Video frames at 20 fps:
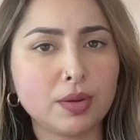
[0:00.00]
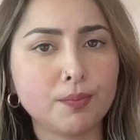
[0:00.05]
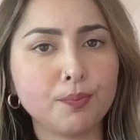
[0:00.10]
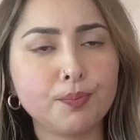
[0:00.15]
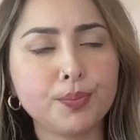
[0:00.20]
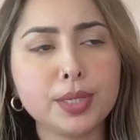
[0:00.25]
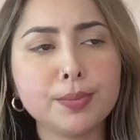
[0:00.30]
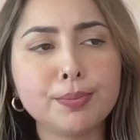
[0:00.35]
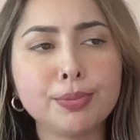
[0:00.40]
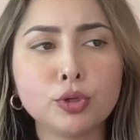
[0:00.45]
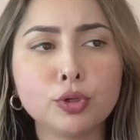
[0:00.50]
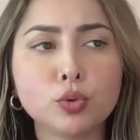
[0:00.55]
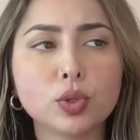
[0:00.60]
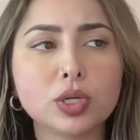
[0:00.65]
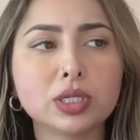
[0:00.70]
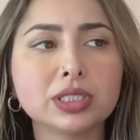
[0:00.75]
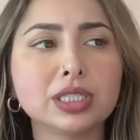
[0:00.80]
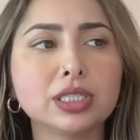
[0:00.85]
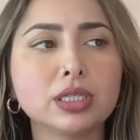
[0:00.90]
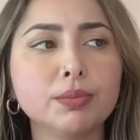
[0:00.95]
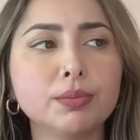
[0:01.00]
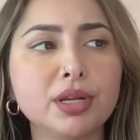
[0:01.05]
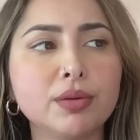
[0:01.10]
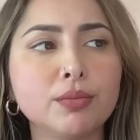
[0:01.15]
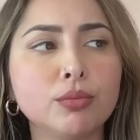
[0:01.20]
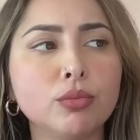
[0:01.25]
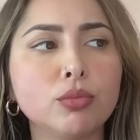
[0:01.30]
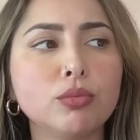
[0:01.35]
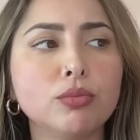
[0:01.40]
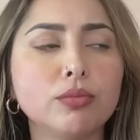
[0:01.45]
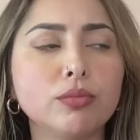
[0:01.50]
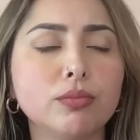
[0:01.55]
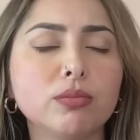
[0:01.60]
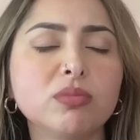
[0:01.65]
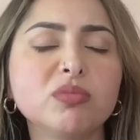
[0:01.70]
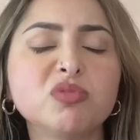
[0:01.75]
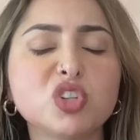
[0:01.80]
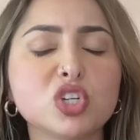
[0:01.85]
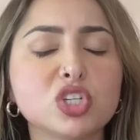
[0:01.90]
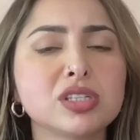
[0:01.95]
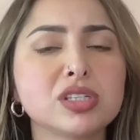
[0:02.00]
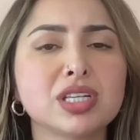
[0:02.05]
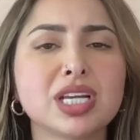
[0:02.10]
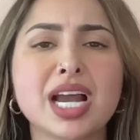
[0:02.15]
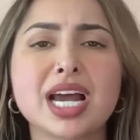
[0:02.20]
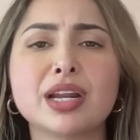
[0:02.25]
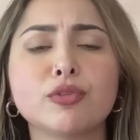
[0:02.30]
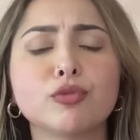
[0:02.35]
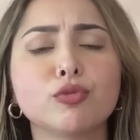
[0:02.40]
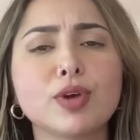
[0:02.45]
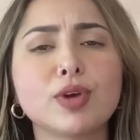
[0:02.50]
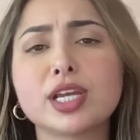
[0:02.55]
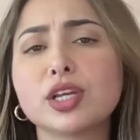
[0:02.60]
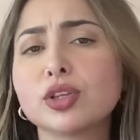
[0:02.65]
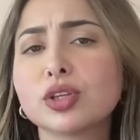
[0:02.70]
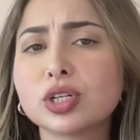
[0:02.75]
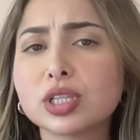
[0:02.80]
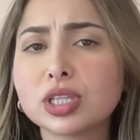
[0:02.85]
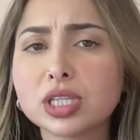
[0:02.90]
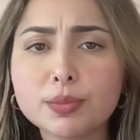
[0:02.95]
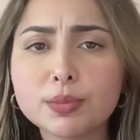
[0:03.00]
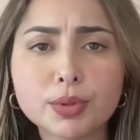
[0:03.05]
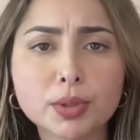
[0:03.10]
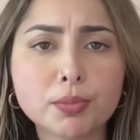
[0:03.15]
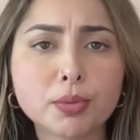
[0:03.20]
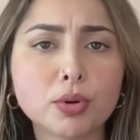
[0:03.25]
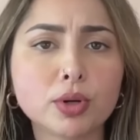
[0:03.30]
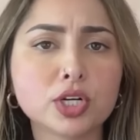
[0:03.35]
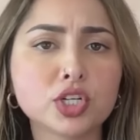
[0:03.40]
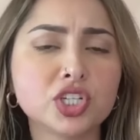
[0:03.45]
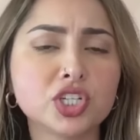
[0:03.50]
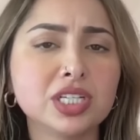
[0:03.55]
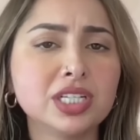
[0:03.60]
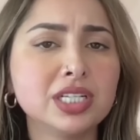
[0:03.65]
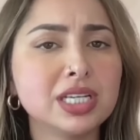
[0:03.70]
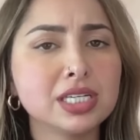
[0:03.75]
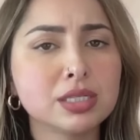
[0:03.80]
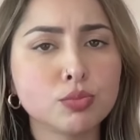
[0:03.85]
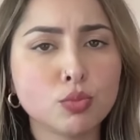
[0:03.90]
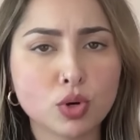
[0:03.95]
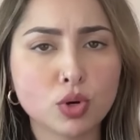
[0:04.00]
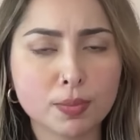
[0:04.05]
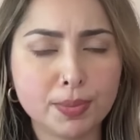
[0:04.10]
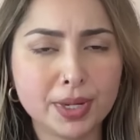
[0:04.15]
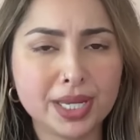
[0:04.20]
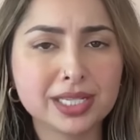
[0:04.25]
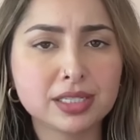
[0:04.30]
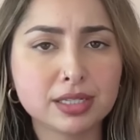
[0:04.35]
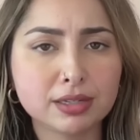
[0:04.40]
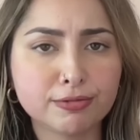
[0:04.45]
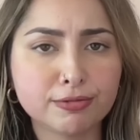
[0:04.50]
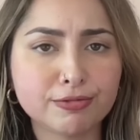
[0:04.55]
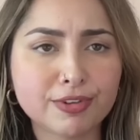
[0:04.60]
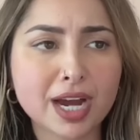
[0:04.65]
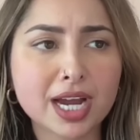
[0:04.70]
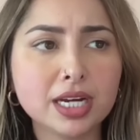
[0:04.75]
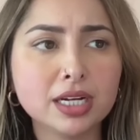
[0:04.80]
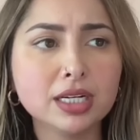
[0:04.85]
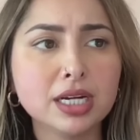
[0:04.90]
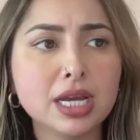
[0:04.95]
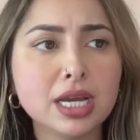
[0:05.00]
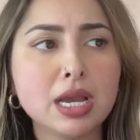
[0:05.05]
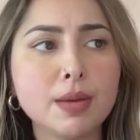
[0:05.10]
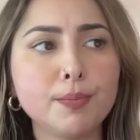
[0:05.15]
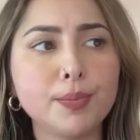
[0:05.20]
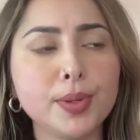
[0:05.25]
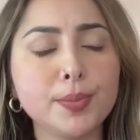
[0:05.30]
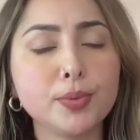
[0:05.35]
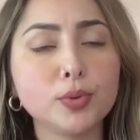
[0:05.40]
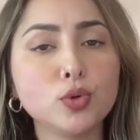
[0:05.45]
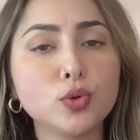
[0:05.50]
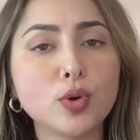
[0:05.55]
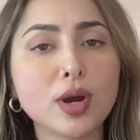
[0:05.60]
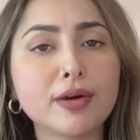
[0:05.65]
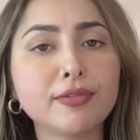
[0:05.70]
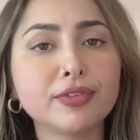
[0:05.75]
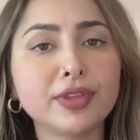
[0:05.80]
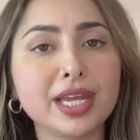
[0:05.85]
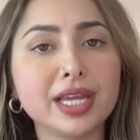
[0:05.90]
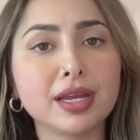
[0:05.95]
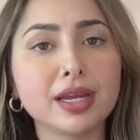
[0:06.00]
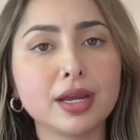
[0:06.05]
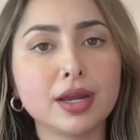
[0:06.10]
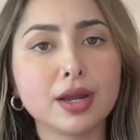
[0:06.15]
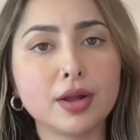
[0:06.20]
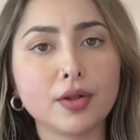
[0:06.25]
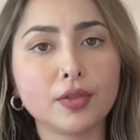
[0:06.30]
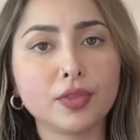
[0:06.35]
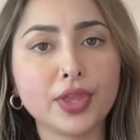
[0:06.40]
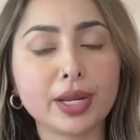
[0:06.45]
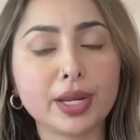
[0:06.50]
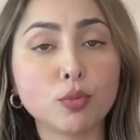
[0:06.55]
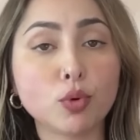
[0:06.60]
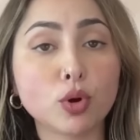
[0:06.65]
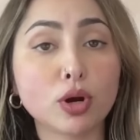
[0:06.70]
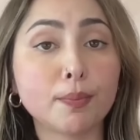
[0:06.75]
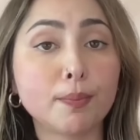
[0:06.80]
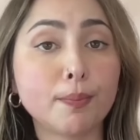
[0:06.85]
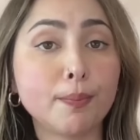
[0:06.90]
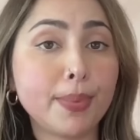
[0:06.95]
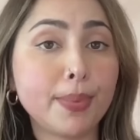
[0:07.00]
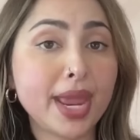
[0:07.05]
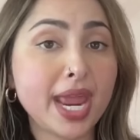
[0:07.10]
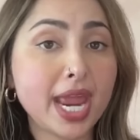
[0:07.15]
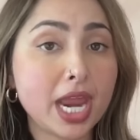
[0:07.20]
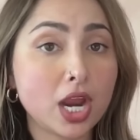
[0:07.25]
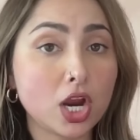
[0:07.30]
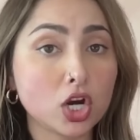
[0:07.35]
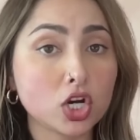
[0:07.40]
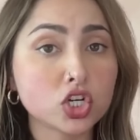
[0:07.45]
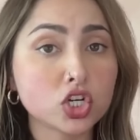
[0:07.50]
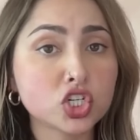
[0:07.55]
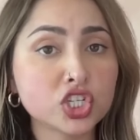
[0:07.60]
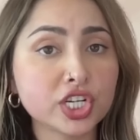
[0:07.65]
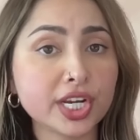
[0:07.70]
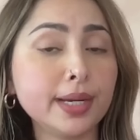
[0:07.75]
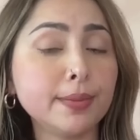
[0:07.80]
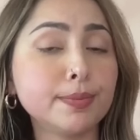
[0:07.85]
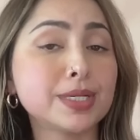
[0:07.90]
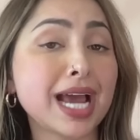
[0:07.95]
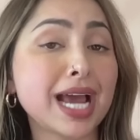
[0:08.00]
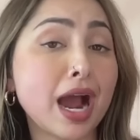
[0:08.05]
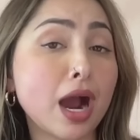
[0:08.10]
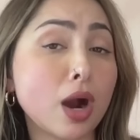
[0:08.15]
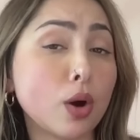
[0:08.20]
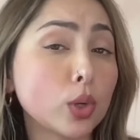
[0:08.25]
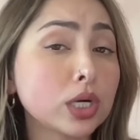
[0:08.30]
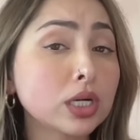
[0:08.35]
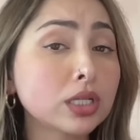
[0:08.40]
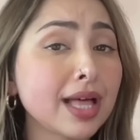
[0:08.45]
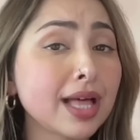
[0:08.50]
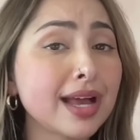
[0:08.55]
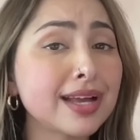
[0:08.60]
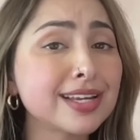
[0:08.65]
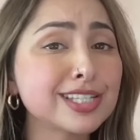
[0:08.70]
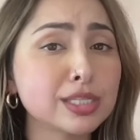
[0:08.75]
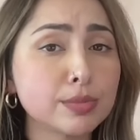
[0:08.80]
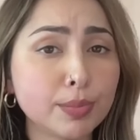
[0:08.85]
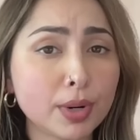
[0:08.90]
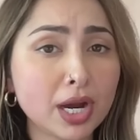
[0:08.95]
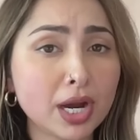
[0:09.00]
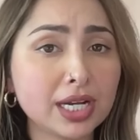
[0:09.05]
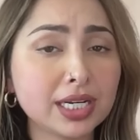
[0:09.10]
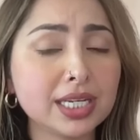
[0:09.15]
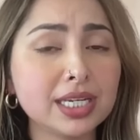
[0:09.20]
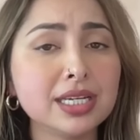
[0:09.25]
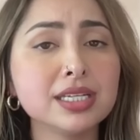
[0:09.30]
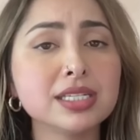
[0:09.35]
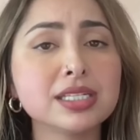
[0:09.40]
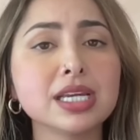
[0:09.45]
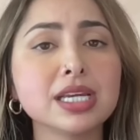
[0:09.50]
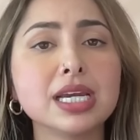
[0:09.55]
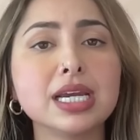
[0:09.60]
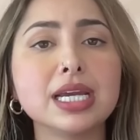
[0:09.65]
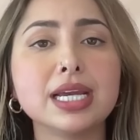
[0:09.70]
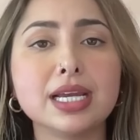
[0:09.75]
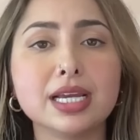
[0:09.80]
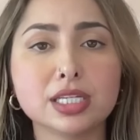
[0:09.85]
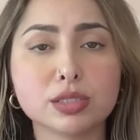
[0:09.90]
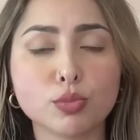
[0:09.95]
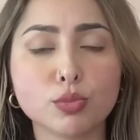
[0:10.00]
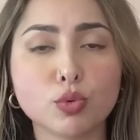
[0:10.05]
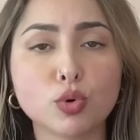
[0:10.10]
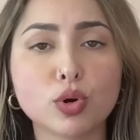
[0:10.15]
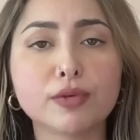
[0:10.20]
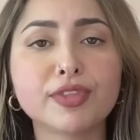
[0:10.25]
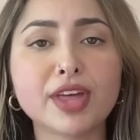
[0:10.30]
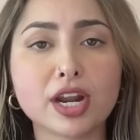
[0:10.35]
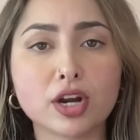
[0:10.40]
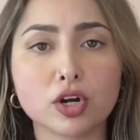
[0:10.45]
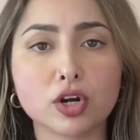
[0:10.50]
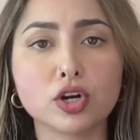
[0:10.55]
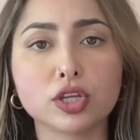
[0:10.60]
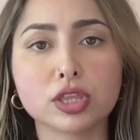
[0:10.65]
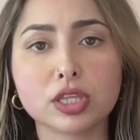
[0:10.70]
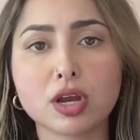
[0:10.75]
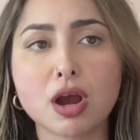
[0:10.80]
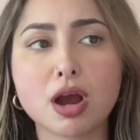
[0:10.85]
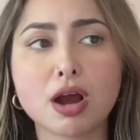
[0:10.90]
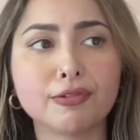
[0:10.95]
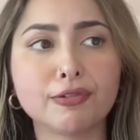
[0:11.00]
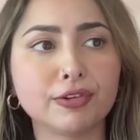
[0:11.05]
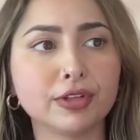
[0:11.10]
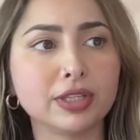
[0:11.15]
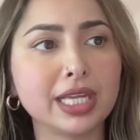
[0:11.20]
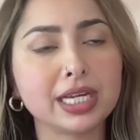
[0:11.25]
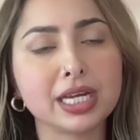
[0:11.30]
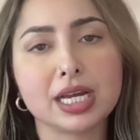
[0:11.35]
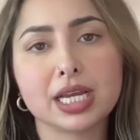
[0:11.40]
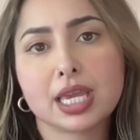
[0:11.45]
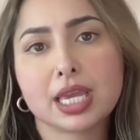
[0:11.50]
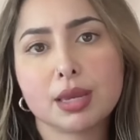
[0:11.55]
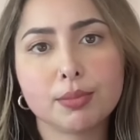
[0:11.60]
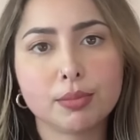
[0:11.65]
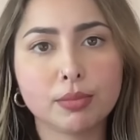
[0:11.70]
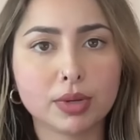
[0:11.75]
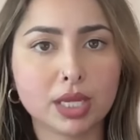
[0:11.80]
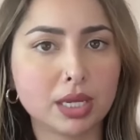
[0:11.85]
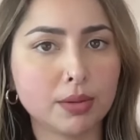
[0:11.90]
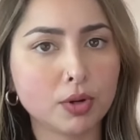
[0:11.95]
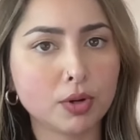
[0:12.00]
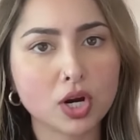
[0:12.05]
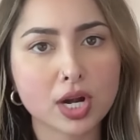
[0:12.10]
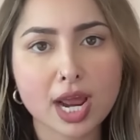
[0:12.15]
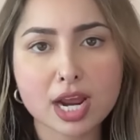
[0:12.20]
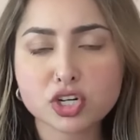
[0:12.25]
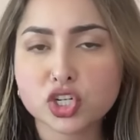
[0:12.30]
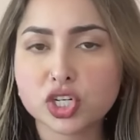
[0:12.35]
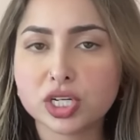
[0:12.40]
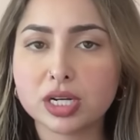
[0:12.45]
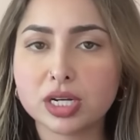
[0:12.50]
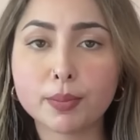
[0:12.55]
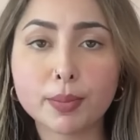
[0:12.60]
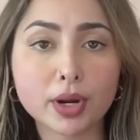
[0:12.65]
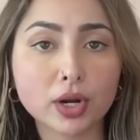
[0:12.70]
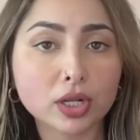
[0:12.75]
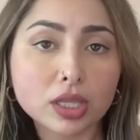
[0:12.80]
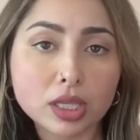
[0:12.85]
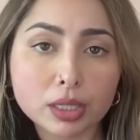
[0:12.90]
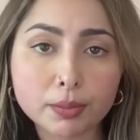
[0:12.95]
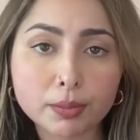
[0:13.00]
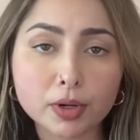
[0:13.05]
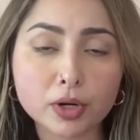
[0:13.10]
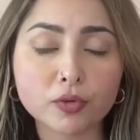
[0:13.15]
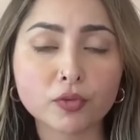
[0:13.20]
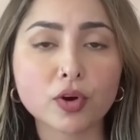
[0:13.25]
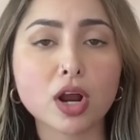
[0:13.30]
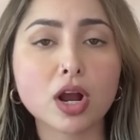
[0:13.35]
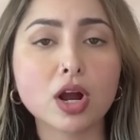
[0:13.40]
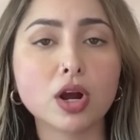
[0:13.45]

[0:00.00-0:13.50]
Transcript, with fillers: People who are a little bit m- just kind of regularly proportioned is more pitta fire. People who have like like more pear shaped hourglass yeah. bodies is more of that earth kapha, like a Kim Kim uh-huh. Kardashian, Marilyn Monroe, yeah.